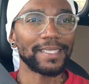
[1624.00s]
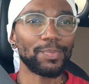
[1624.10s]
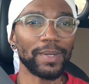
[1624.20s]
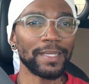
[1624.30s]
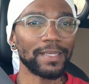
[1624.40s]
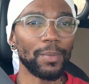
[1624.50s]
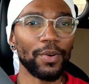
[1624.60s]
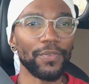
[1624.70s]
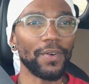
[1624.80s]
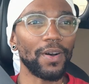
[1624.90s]
spring,
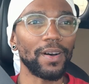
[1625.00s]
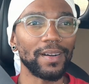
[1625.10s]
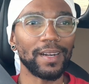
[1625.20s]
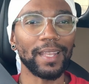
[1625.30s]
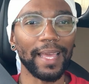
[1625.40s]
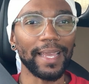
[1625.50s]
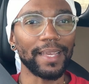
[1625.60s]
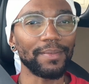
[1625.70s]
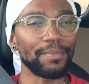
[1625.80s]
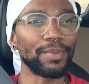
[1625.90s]
summer, fall are
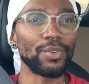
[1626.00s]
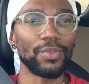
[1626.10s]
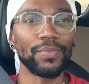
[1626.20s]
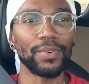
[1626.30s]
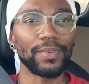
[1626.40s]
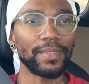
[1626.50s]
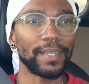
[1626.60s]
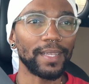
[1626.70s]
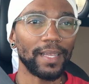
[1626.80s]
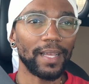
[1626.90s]
like beautiful.
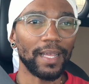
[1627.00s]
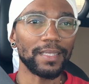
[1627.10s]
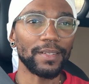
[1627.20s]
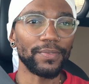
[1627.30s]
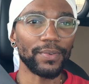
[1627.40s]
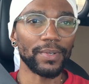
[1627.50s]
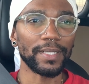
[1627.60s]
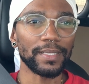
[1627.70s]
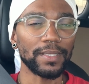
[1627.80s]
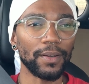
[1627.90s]
I live
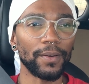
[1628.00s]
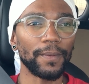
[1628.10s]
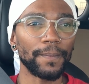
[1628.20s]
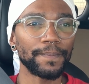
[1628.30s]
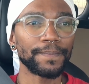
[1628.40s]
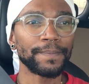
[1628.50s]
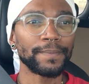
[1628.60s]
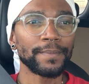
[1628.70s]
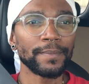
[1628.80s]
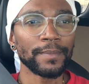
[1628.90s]
for it. So,
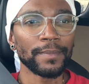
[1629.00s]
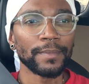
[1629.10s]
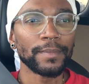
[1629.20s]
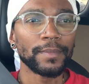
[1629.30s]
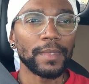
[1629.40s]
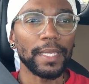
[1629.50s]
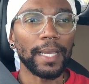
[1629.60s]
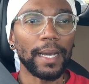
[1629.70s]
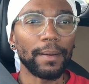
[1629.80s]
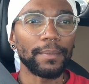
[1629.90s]

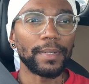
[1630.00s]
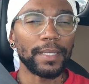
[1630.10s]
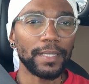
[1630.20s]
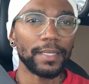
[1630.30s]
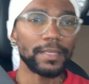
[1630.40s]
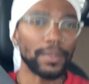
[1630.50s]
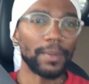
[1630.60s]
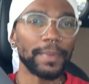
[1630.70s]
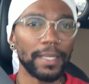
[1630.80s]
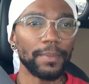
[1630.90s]
yep. So
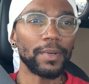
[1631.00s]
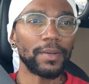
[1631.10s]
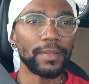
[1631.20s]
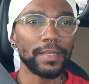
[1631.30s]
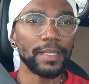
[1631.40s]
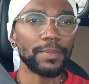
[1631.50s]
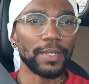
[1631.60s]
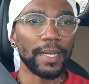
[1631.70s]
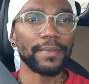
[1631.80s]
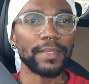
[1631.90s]
I'm gonna keep going, keep
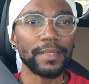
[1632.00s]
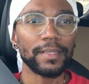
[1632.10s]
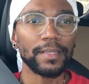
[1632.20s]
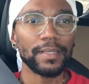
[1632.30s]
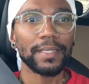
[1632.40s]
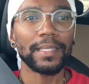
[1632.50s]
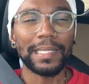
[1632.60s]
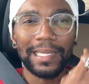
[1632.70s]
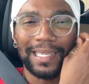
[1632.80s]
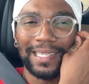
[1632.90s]
driving,
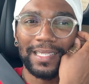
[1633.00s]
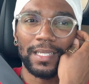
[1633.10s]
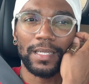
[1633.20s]
and